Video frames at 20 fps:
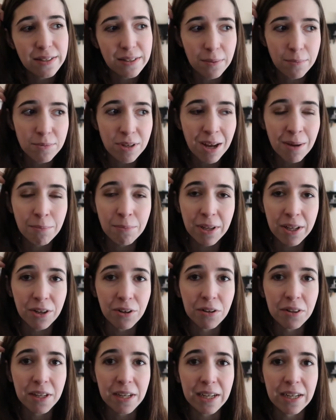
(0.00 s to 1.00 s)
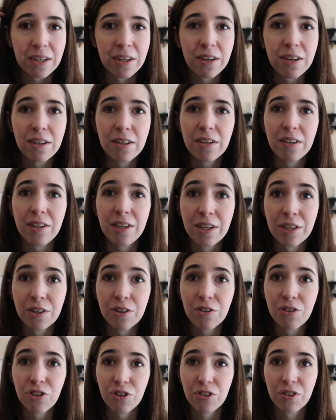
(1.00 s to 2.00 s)
sometime later in the
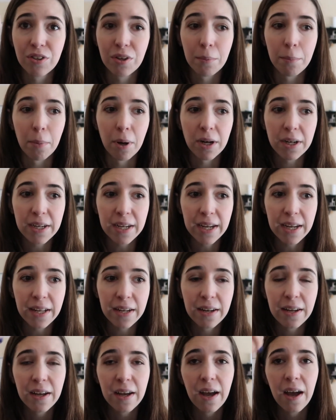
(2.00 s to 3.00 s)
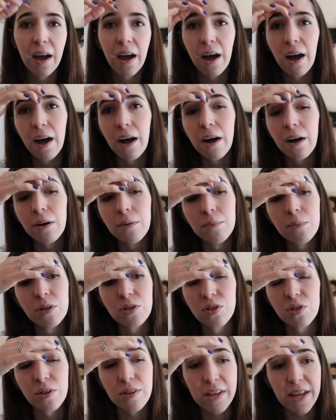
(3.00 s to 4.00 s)
year just to mark it,
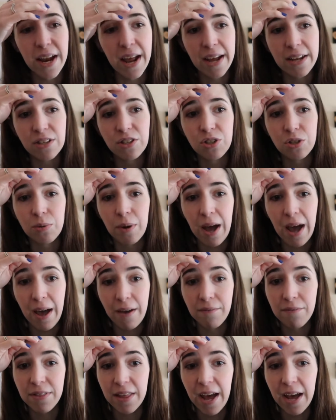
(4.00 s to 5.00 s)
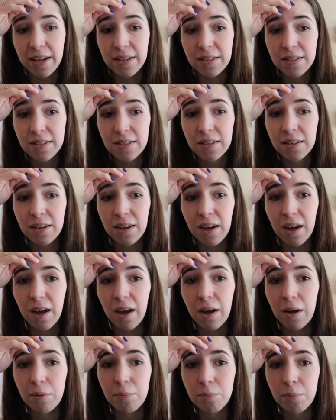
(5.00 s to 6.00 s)
so that I do have
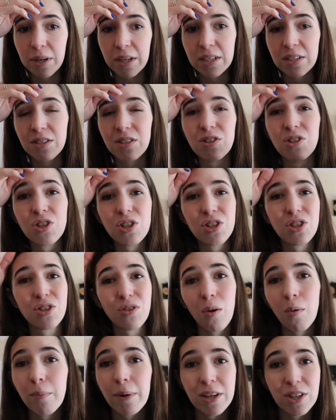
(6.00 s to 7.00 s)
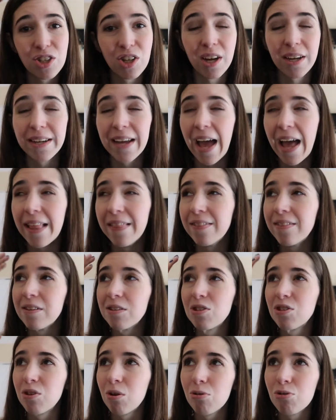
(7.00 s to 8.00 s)
that, because there's just so much. Again,
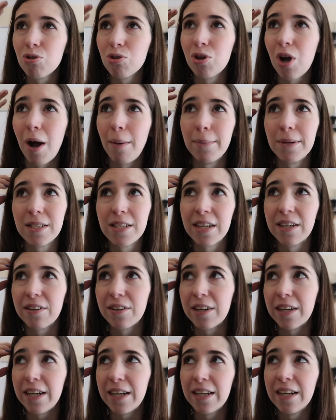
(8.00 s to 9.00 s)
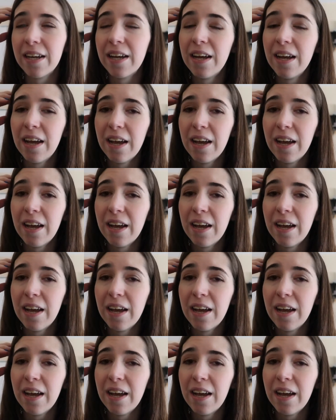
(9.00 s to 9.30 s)
the social commentary